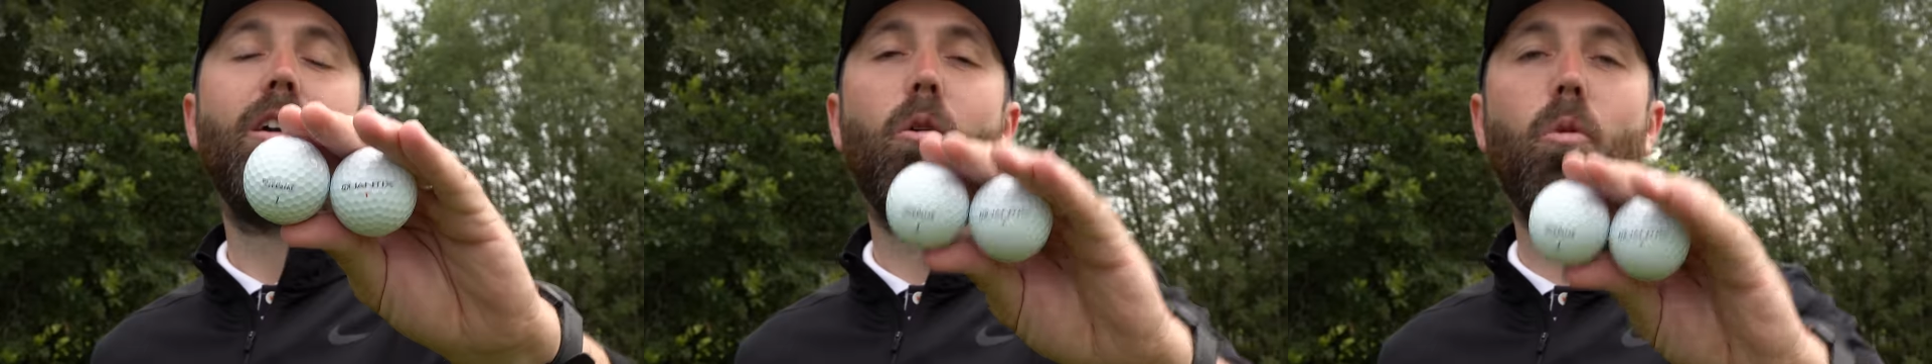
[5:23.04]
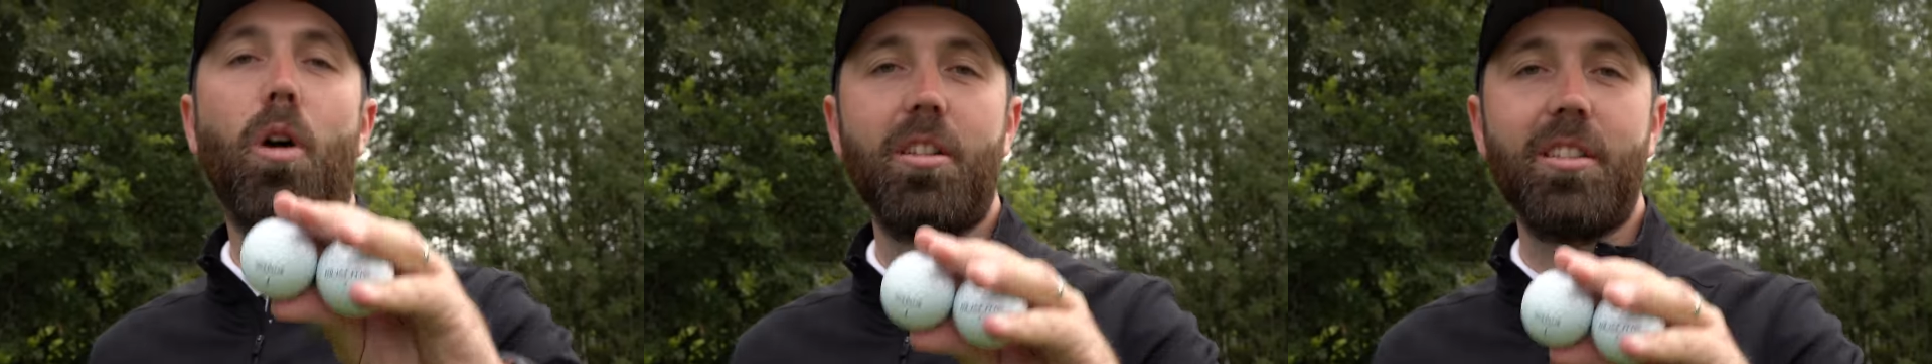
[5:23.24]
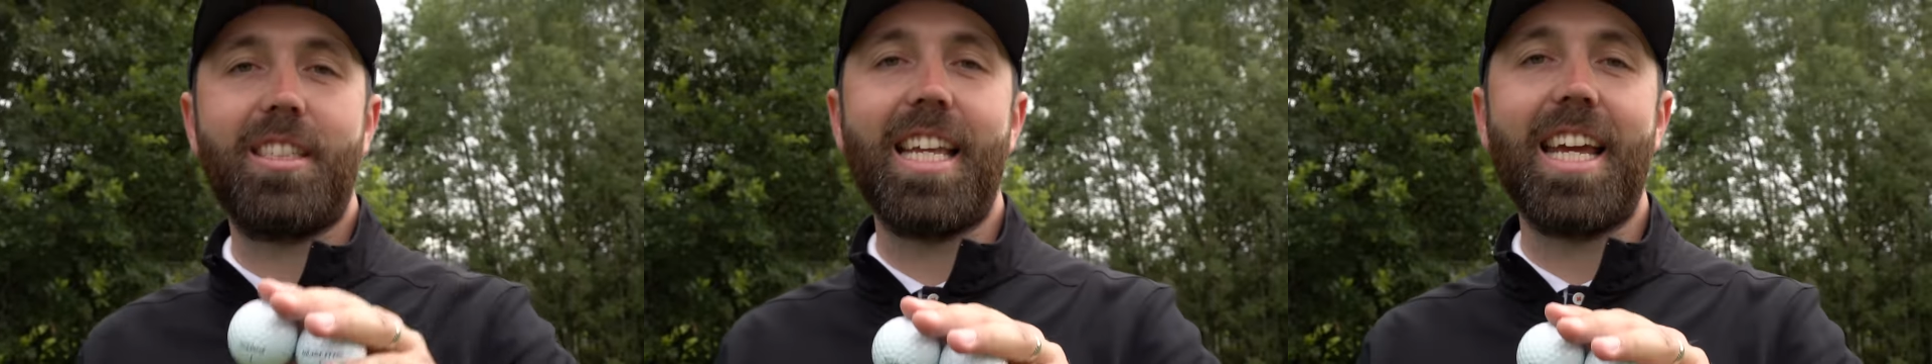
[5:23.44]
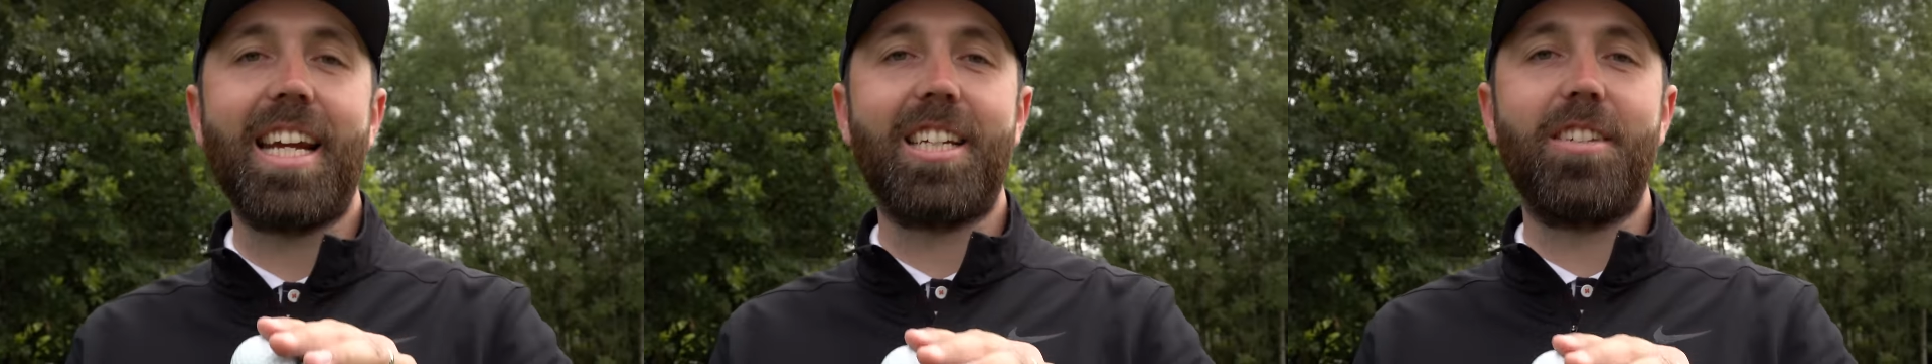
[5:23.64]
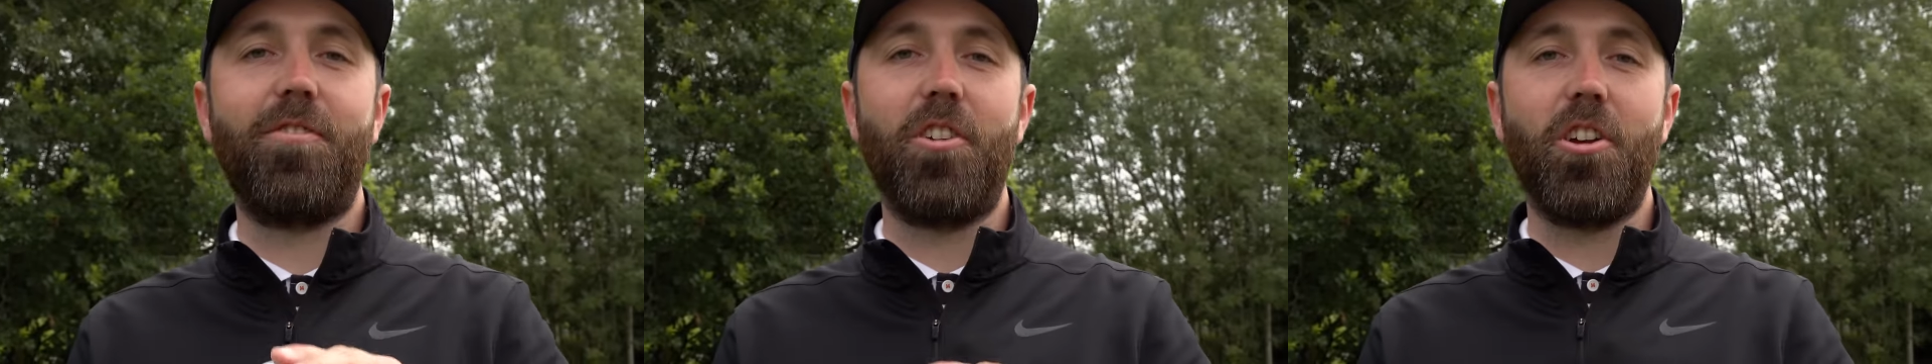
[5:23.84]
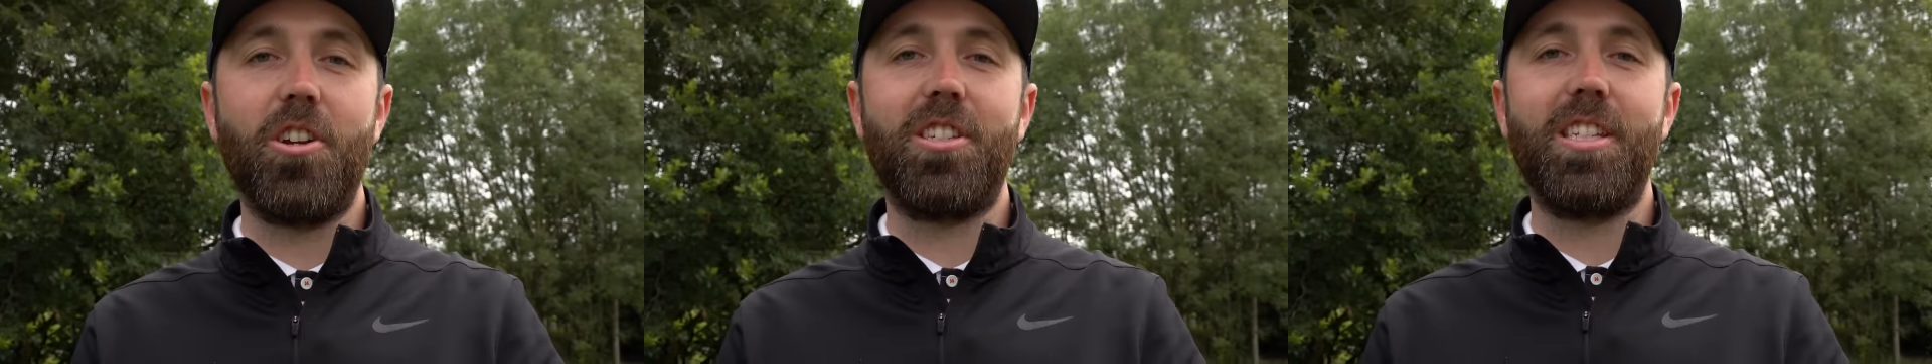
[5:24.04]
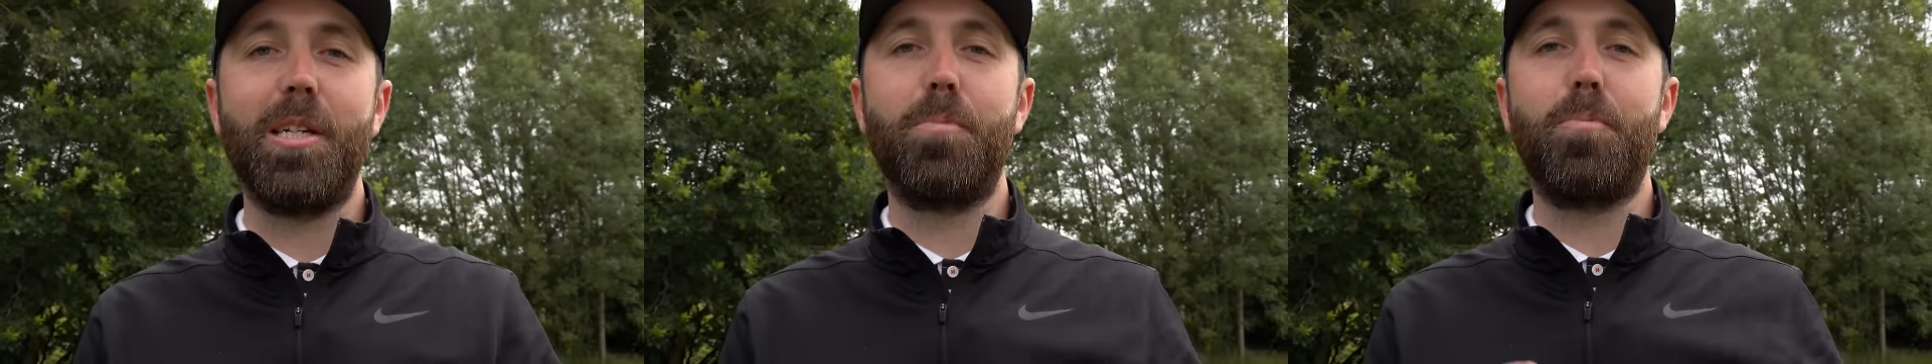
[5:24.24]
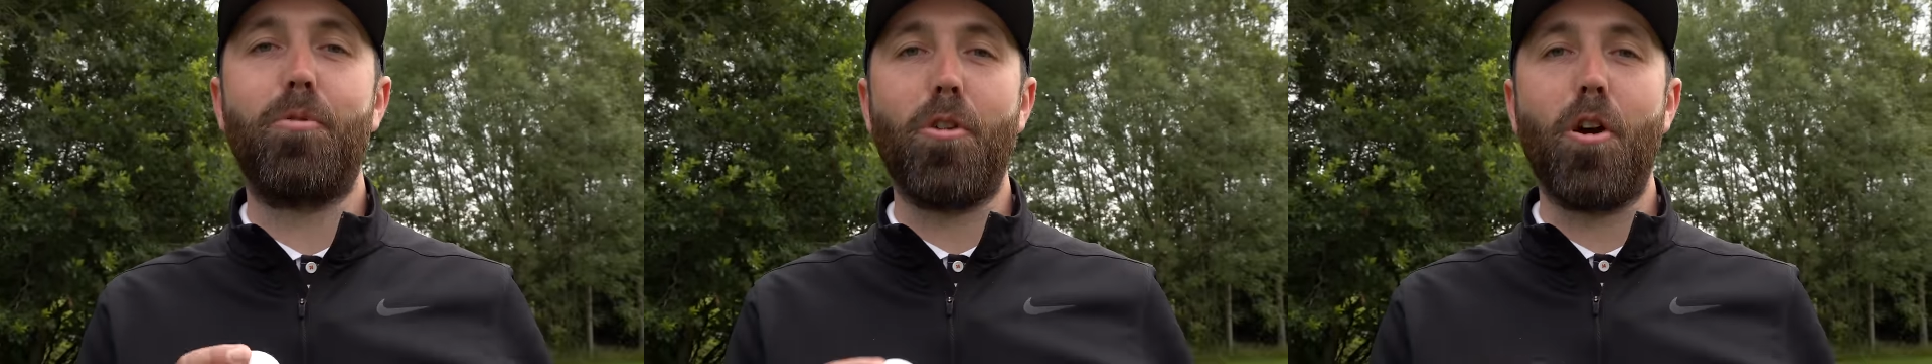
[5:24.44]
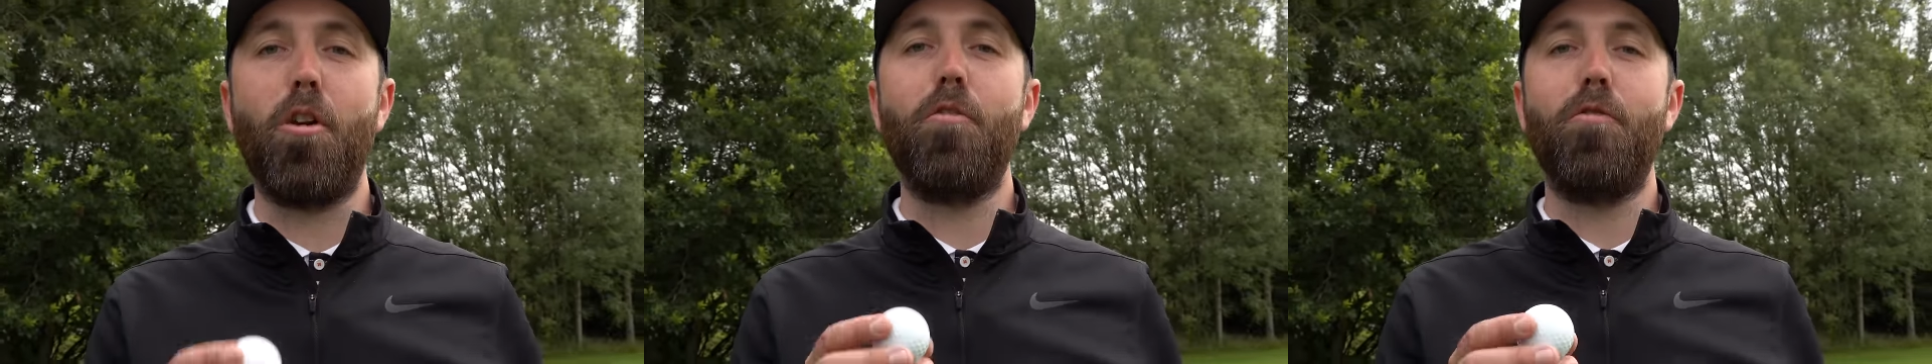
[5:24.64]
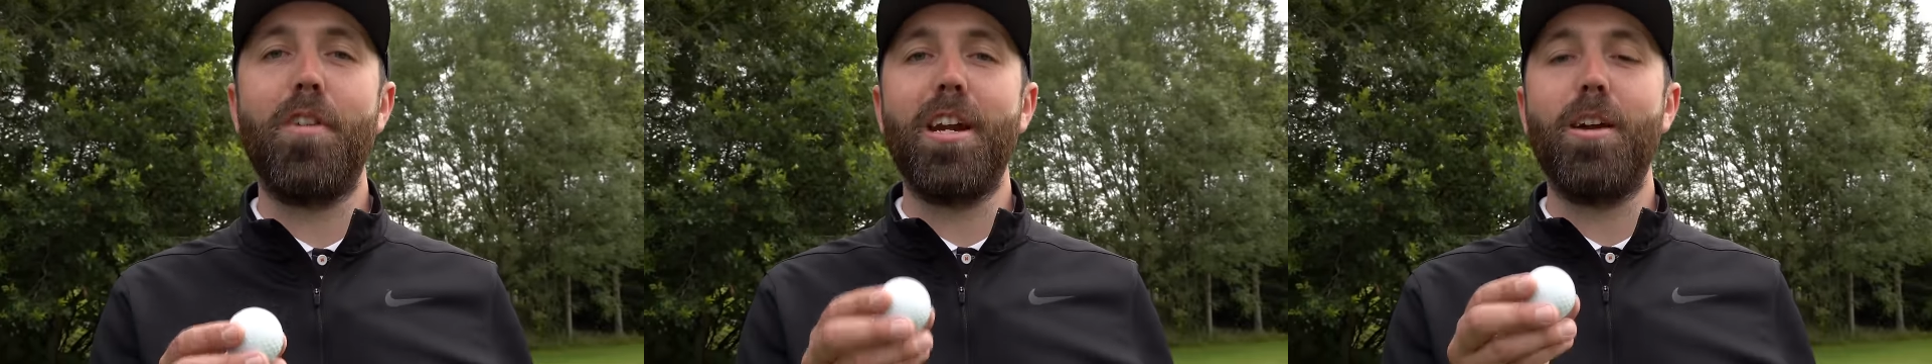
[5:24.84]
Quantix versus
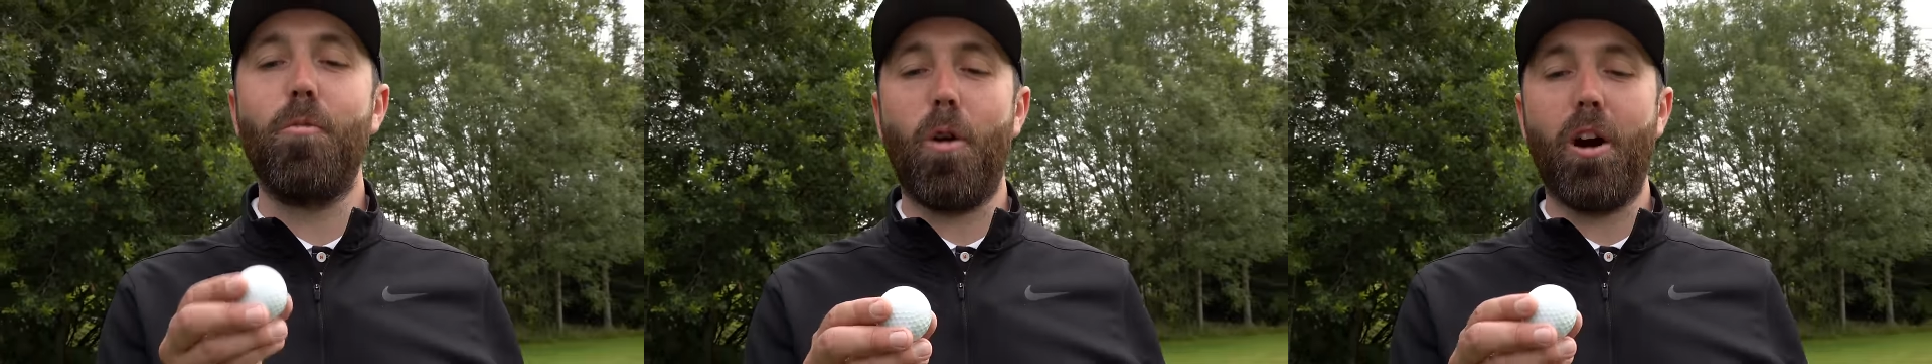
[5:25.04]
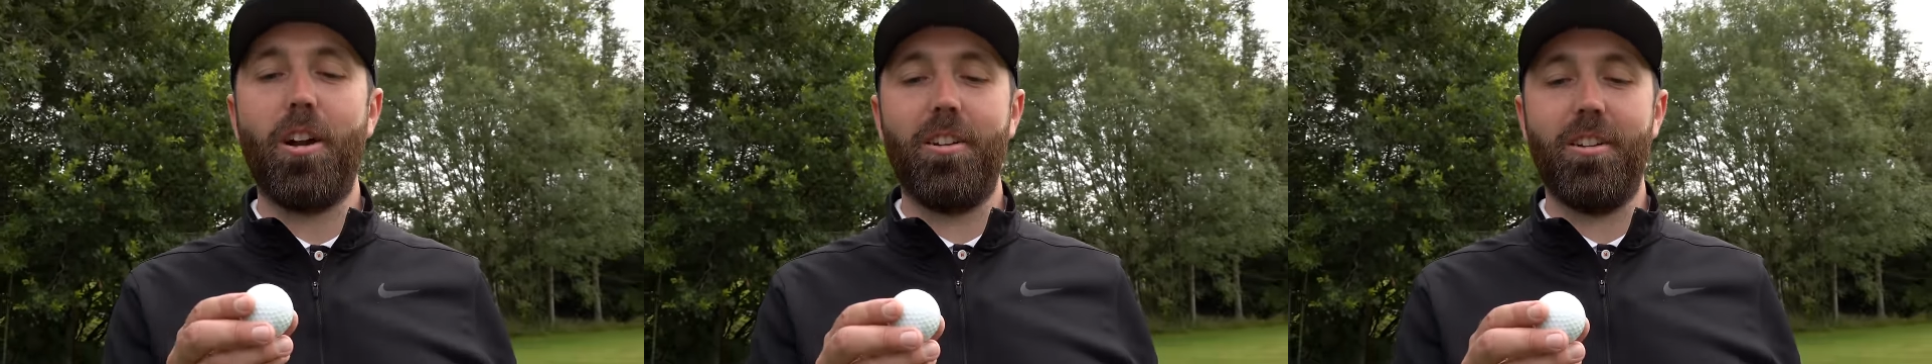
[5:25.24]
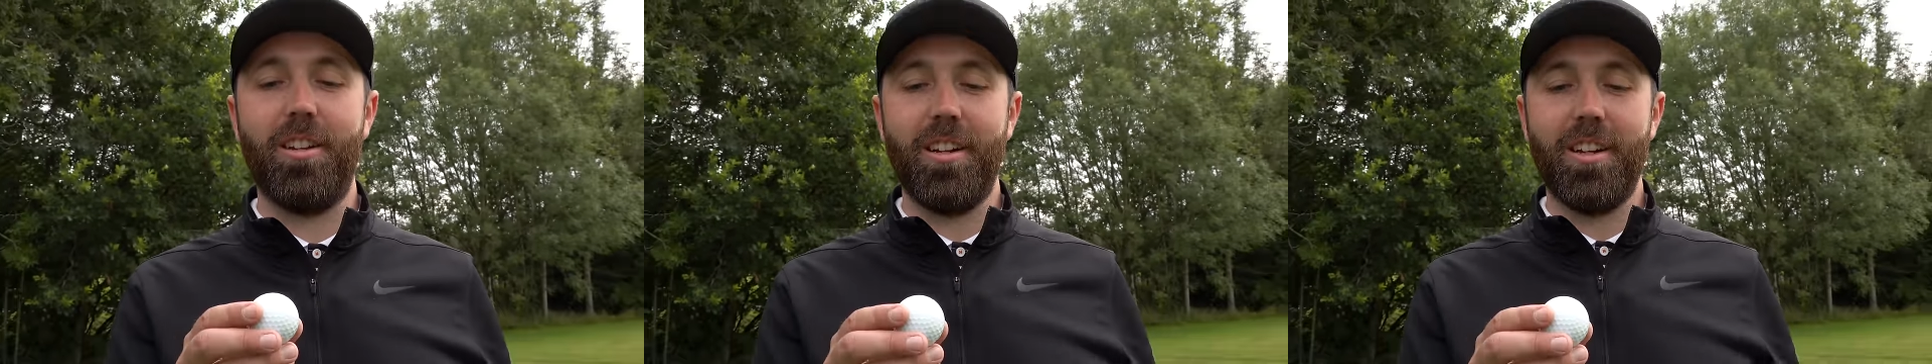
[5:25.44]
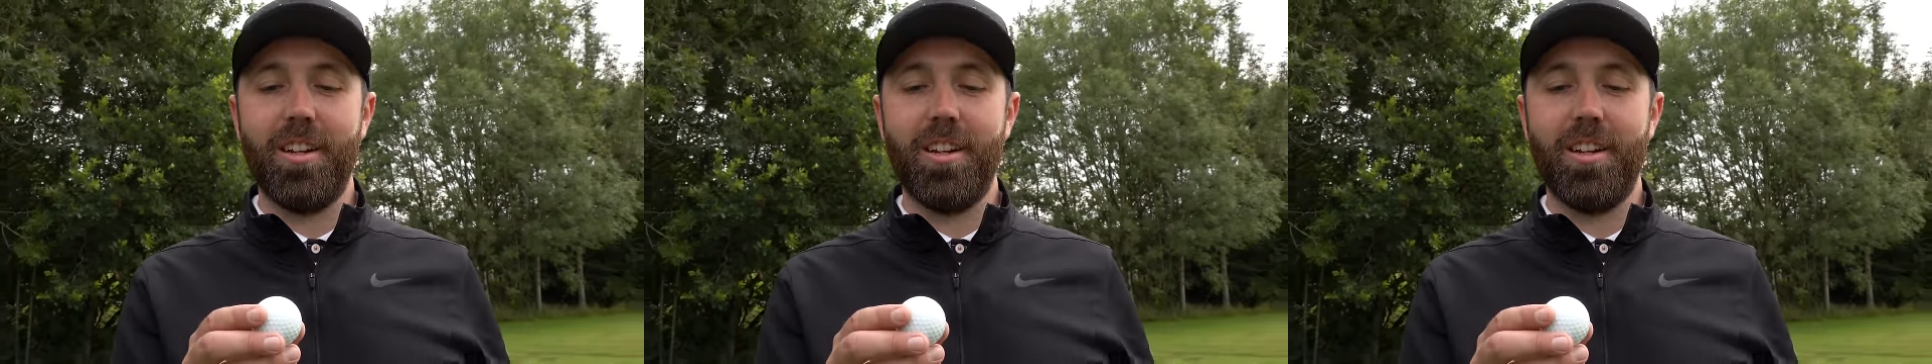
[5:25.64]
Pro V1.